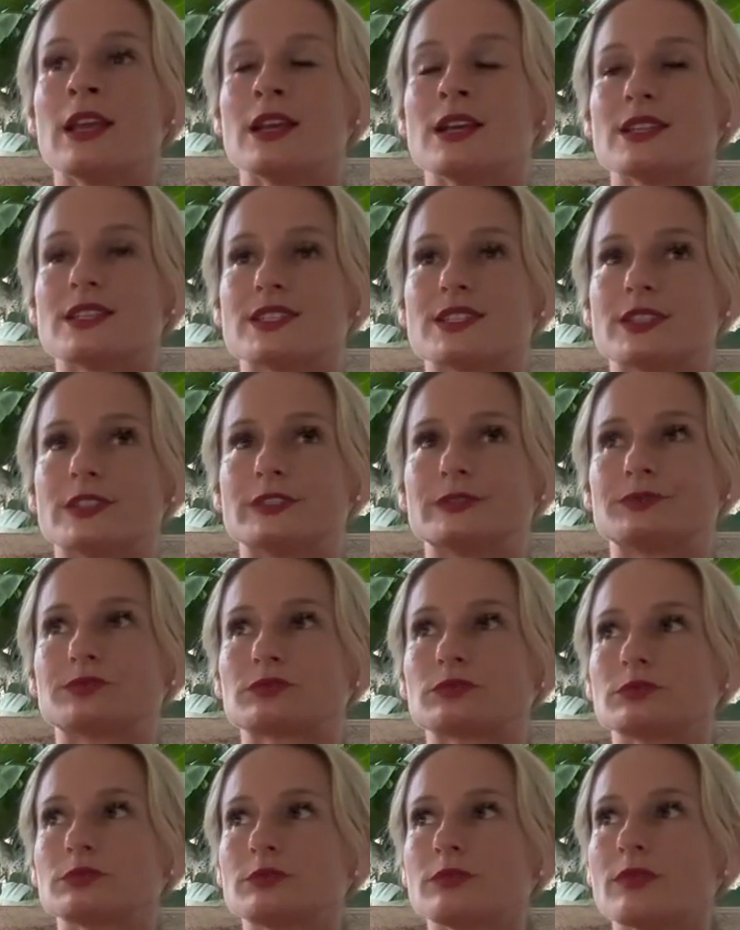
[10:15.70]
So
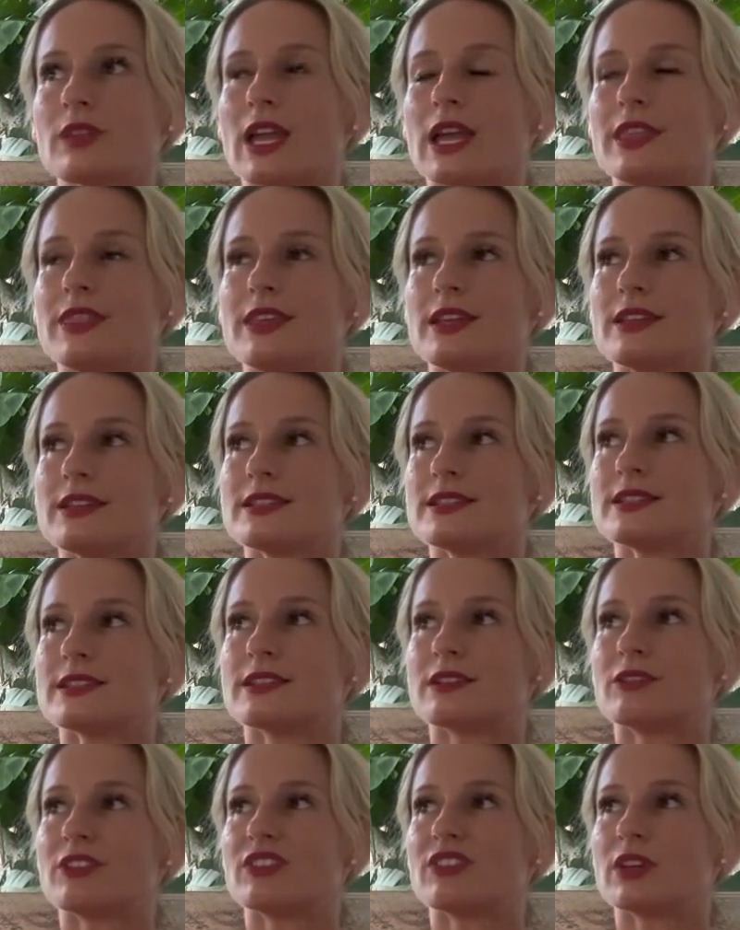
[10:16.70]
I think this is
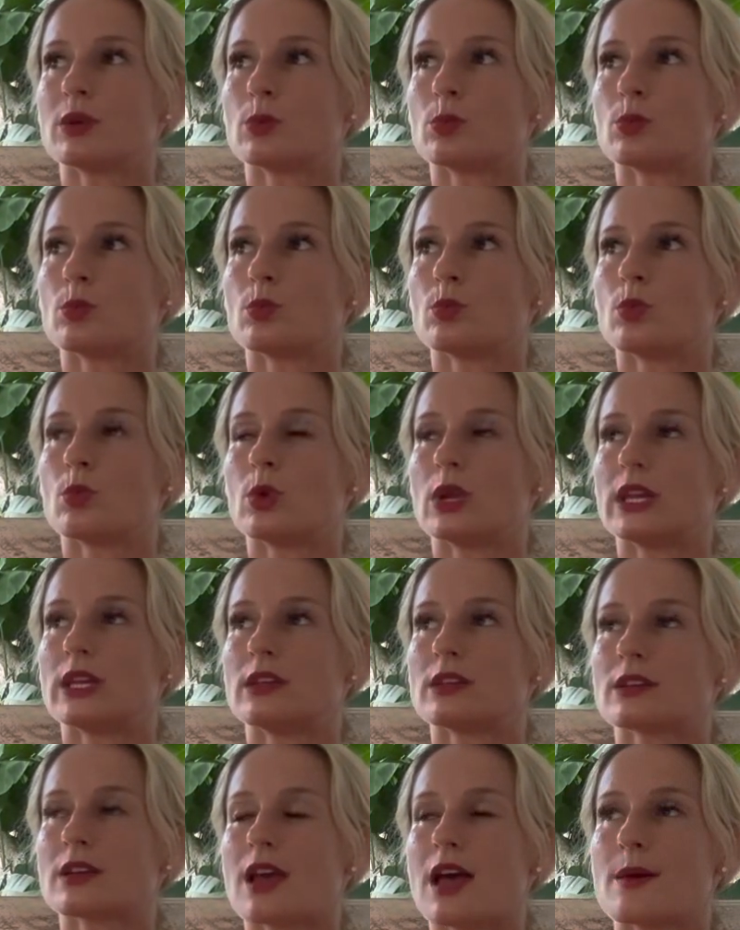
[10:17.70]
everything when it
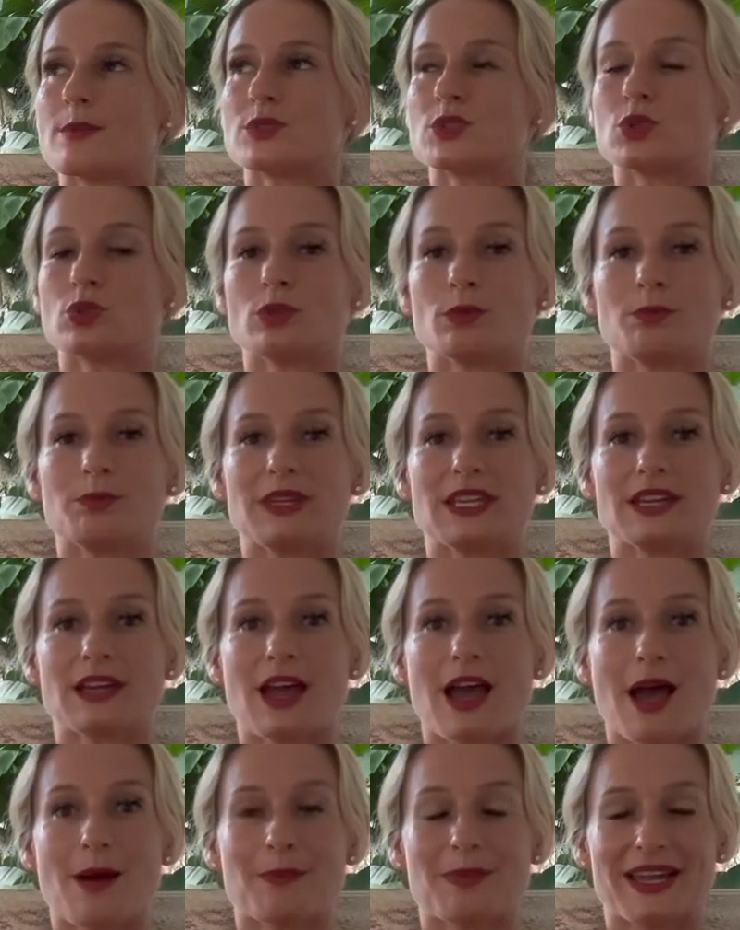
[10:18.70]
comes to the Pink
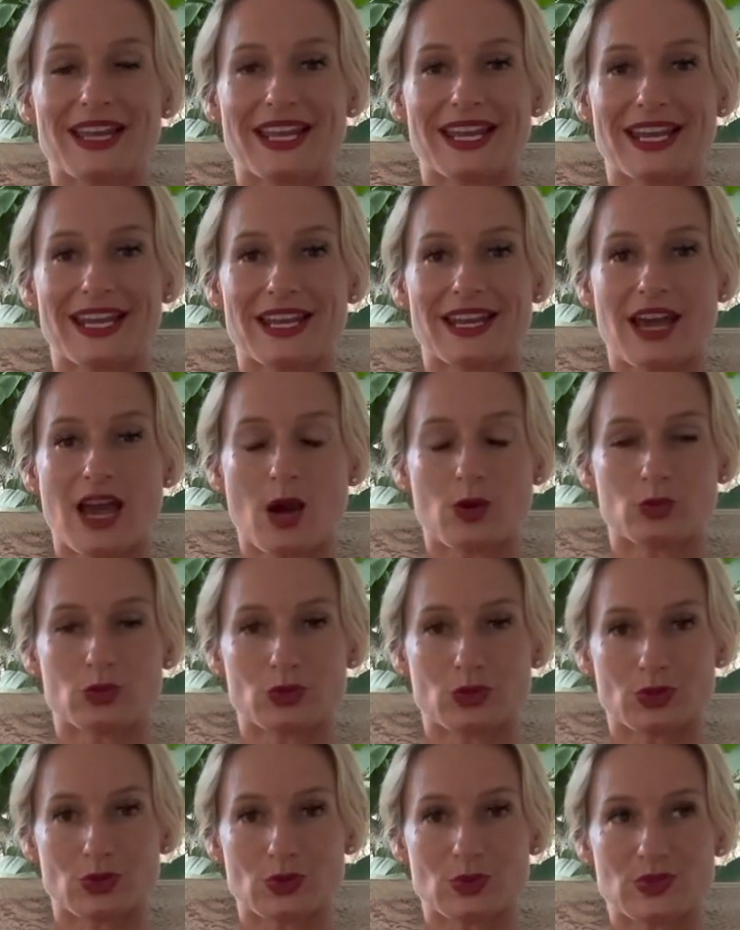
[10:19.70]
app and how to
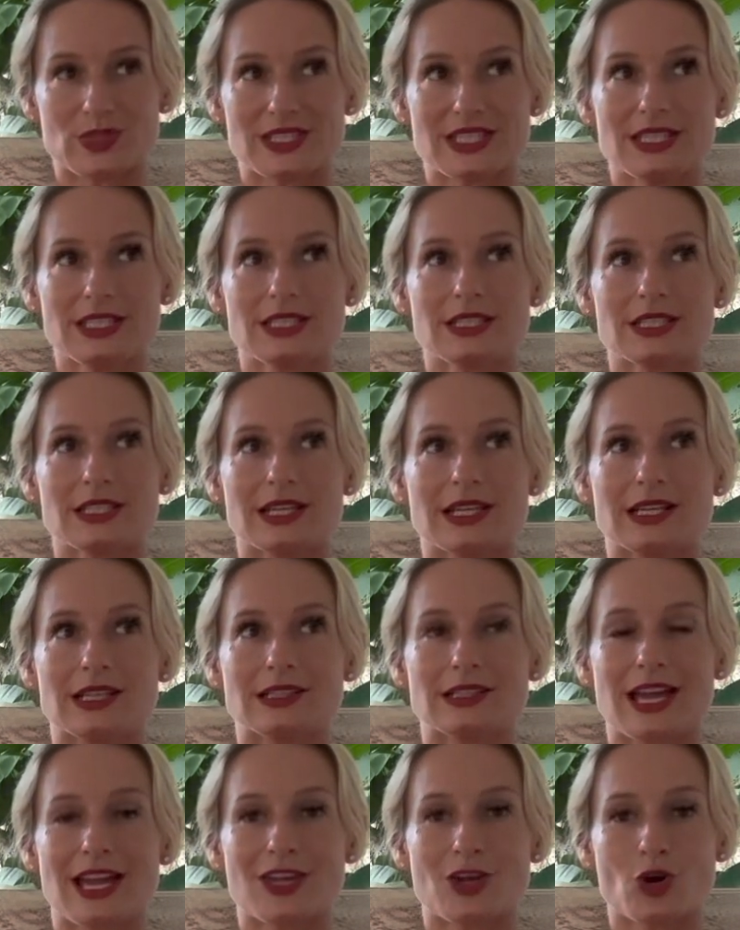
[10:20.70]
use it.
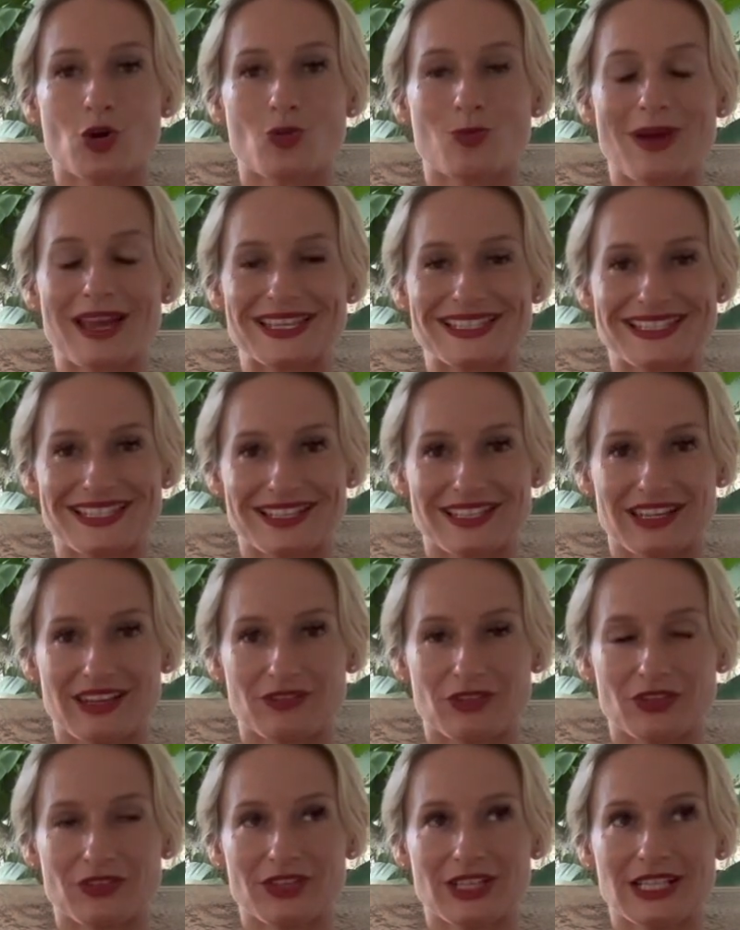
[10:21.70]
I hope I said
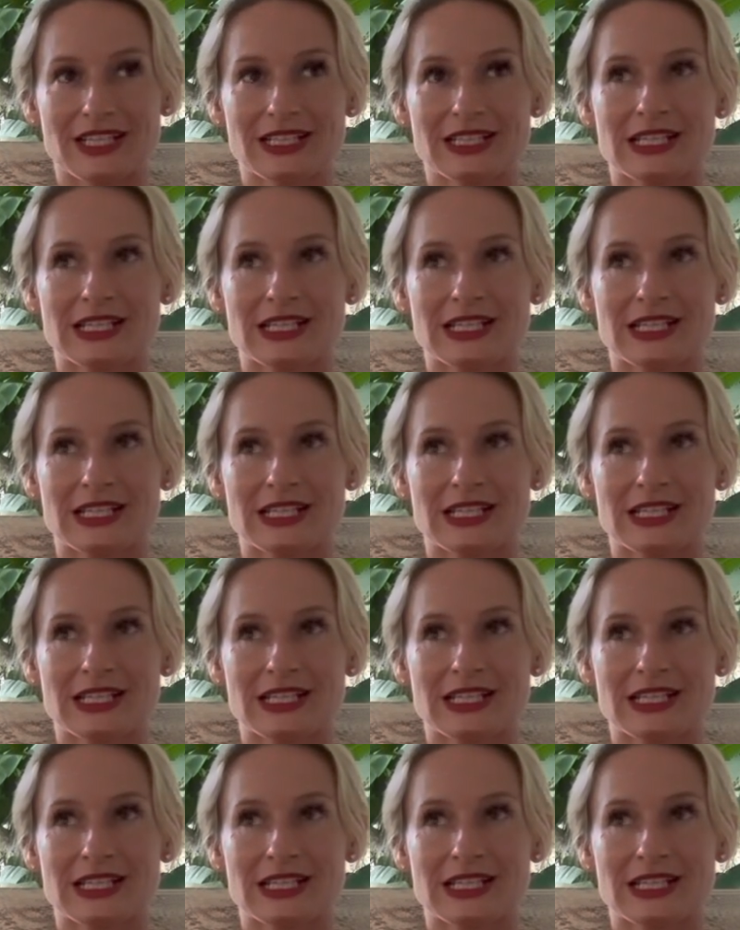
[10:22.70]
everything.